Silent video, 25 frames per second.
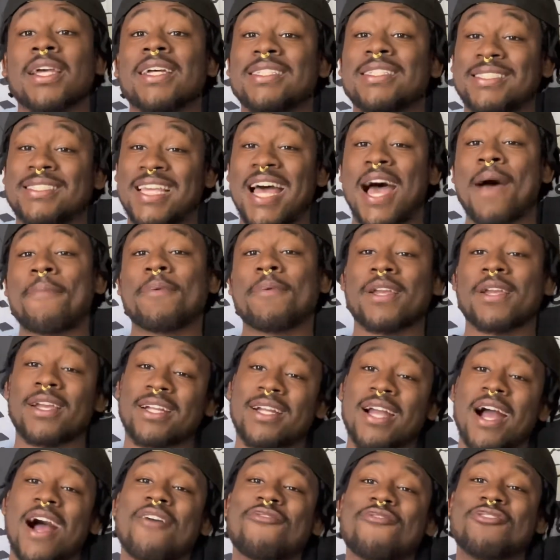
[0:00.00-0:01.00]
topic of
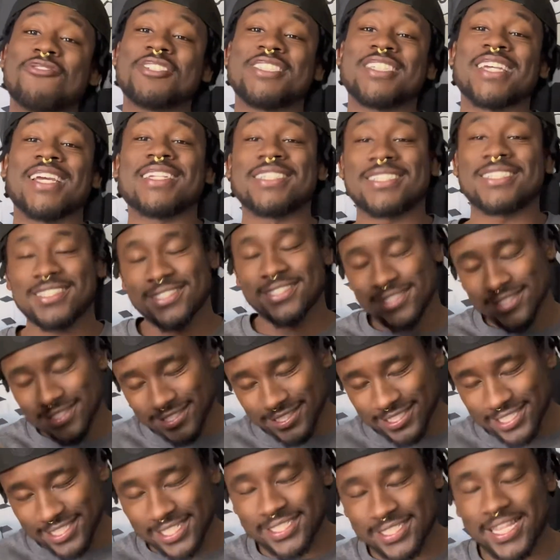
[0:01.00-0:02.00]
conversation
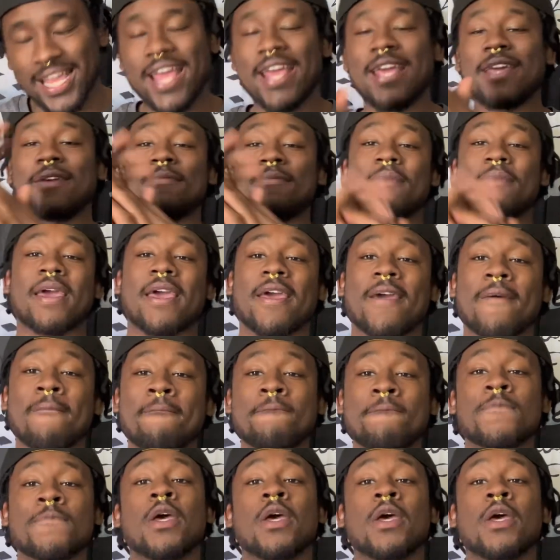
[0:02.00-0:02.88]
today, man.